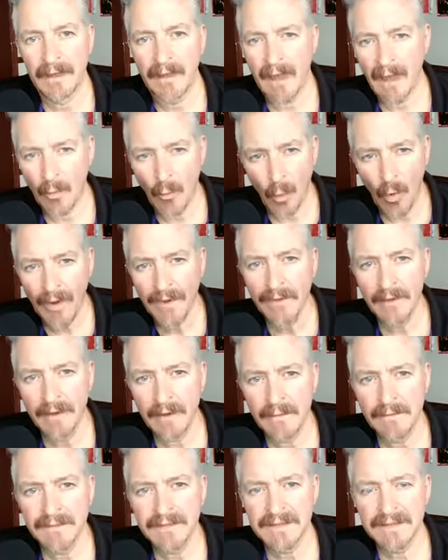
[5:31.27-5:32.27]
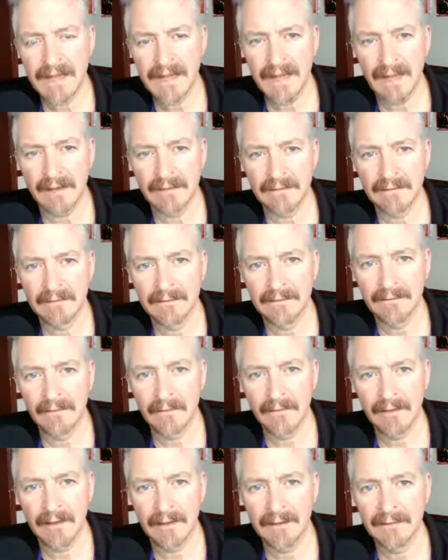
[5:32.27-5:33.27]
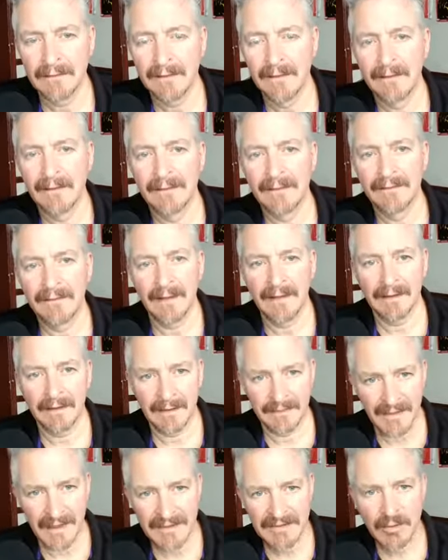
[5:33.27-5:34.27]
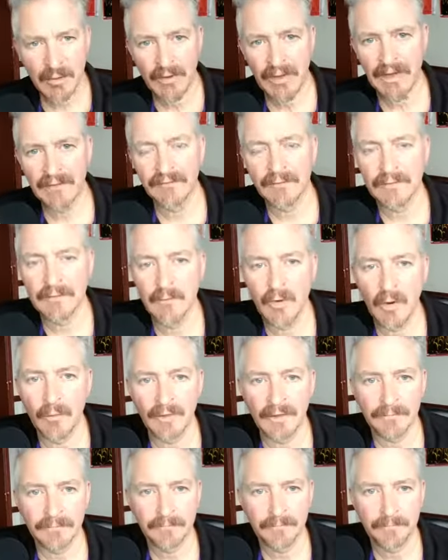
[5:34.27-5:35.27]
I want you to understand, okay, that that's okay for the moment.